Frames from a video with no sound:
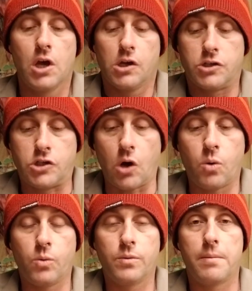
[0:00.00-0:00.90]

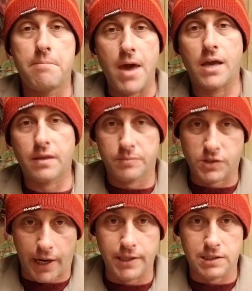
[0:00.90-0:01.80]
So make them
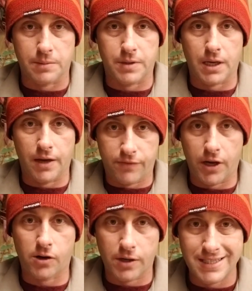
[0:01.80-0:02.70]
sign something if they
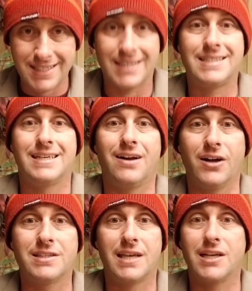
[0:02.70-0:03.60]
are insistent
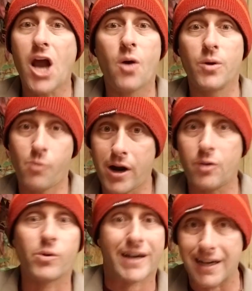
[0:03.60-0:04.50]
on saying, no, we want
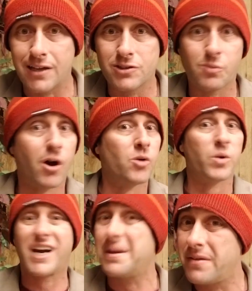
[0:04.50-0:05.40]
it, we're going to use the water, we're
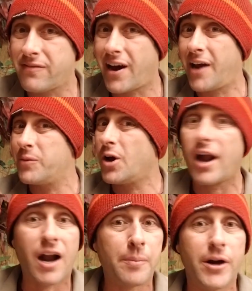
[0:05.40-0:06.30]
going to be fine, we know how
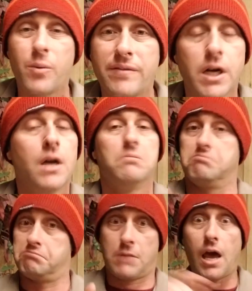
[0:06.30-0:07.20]
to operate it, whatever.
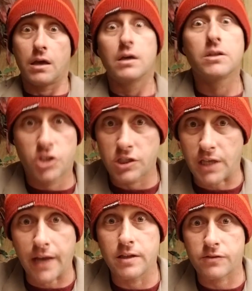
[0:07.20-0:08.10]
Okay, just
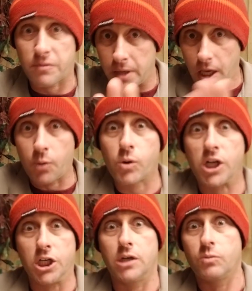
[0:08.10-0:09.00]
sign this for me and we're
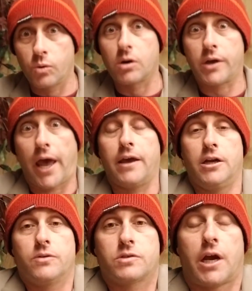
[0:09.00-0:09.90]
good. We're okay.
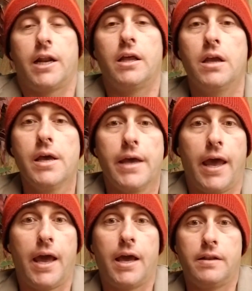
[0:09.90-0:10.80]
Sign it
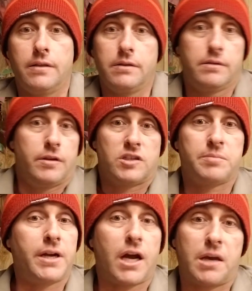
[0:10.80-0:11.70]
and this is
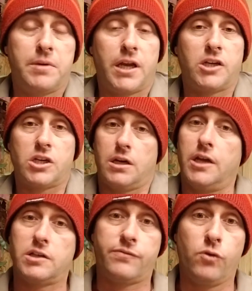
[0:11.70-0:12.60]
my documentation.
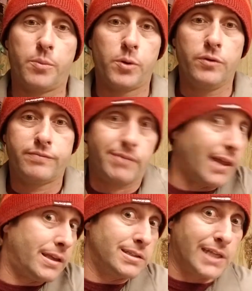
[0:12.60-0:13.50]
Is it foolproof?
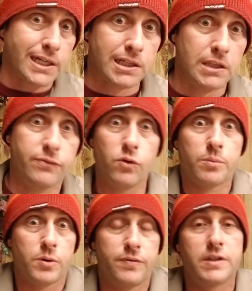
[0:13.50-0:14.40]
Nothing's technically
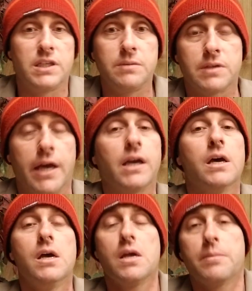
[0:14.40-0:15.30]
foolproof, it seems like,
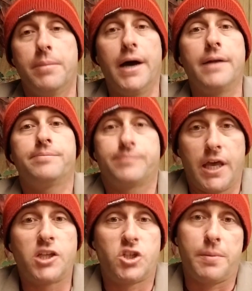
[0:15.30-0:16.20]
but
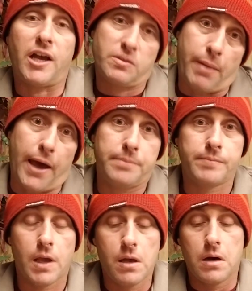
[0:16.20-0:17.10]
it's your best bet.
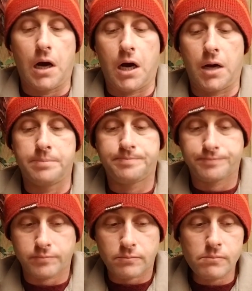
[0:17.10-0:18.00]

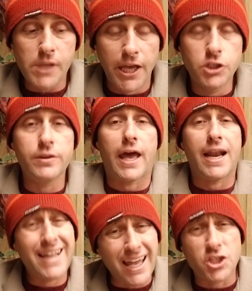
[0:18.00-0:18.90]
And do that. And
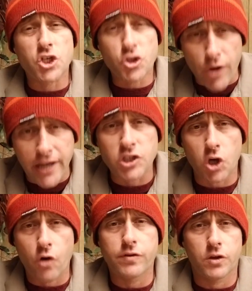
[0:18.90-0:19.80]
again, stress
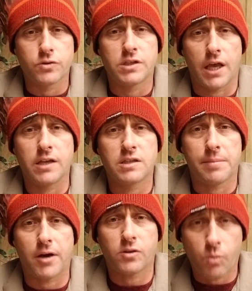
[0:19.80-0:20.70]
over those things
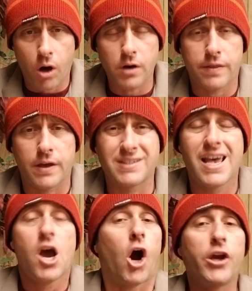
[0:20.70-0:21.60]
about the water things.
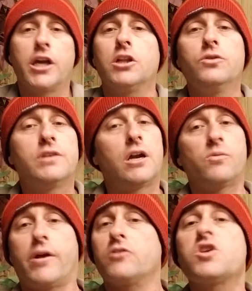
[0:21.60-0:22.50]
Are you going to lose out on
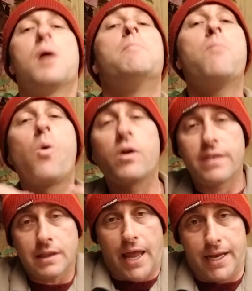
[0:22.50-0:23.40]
rentals? More
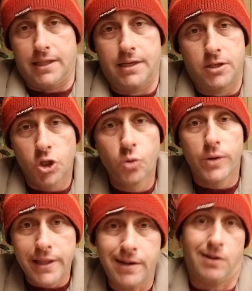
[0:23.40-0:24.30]
than likely. You
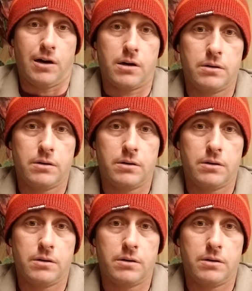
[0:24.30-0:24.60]
really are.